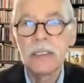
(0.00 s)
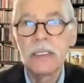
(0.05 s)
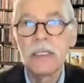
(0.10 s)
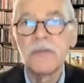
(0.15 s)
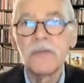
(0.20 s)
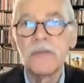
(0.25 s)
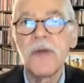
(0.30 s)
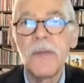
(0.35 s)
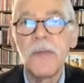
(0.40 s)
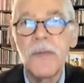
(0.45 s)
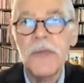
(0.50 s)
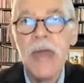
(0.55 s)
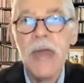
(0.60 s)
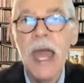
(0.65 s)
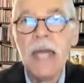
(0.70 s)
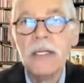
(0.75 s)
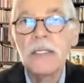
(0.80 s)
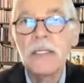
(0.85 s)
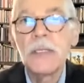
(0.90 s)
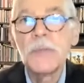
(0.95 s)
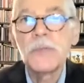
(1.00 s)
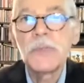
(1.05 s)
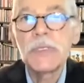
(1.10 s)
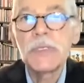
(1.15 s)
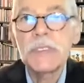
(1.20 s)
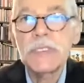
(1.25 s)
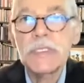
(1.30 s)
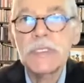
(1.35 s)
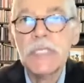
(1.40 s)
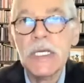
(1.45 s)
from that
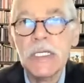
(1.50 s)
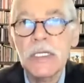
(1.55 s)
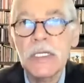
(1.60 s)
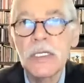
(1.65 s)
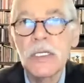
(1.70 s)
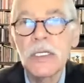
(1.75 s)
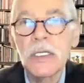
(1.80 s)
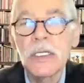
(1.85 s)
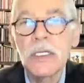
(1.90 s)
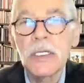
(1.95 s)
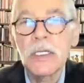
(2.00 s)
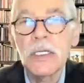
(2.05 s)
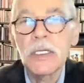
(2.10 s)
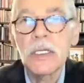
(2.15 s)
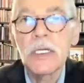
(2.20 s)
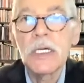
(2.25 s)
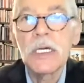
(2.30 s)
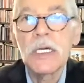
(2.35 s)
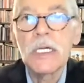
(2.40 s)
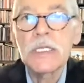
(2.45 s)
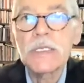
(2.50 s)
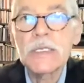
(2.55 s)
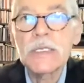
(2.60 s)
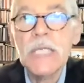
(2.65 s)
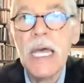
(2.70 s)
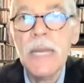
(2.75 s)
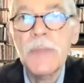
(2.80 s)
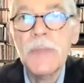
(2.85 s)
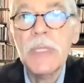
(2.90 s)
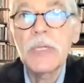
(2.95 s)
particular
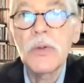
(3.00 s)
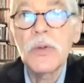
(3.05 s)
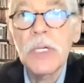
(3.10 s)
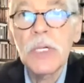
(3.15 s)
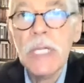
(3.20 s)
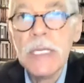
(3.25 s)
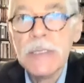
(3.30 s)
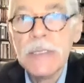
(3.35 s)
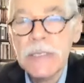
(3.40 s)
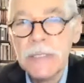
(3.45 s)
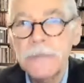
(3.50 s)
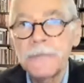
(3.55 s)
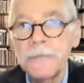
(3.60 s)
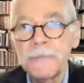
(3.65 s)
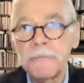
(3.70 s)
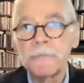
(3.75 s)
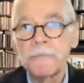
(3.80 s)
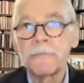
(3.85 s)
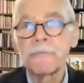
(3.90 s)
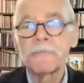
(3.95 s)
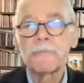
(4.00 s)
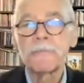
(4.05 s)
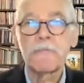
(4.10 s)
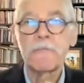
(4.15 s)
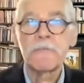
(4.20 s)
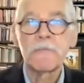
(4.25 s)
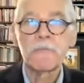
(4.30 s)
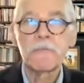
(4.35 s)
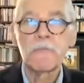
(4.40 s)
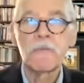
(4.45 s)
assignment or lesson.
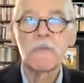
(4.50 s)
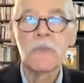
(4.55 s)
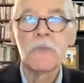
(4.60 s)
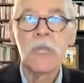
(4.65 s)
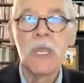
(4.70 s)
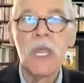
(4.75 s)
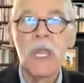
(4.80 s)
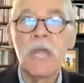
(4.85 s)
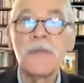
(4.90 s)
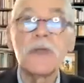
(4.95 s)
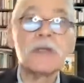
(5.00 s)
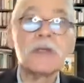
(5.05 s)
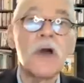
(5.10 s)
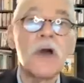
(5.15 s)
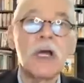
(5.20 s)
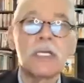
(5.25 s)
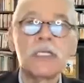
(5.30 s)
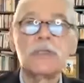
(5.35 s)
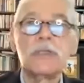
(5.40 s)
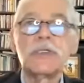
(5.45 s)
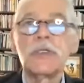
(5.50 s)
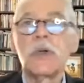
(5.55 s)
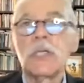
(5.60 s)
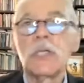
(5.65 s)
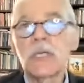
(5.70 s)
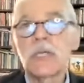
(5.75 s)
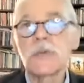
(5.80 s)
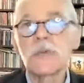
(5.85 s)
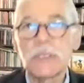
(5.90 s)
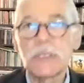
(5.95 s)
And then God gives you
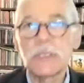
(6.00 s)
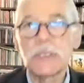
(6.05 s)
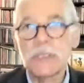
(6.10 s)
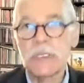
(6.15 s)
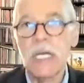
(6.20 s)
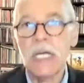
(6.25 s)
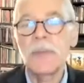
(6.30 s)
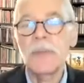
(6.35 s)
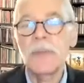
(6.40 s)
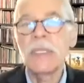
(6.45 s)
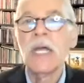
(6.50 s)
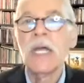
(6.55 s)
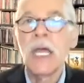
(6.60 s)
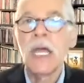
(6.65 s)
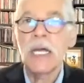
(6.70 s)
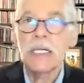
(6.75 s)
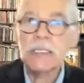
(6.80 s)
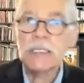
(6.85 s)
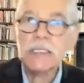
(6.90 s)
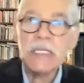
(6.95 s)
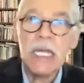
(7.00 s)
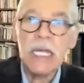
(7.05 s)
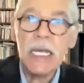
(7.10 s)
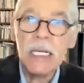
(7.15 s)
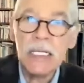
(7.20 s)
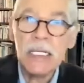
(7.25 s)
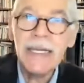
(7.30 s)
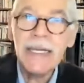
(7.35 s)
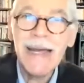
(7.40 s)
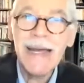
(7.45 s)
another assignment at a
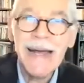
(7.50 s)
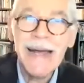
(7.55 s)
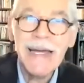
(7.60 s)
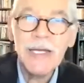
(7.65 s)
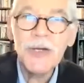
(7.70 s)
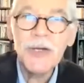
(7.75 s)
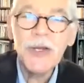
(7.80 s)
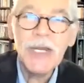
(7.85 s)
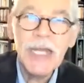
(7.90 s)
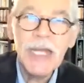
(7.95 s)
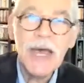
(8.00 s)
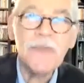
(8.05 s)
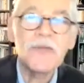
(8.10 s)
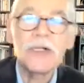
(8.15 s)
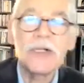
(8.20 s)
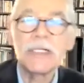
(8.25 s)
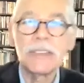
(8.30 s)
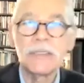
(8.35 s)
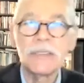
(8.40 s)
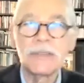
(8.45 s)
slightly higher level.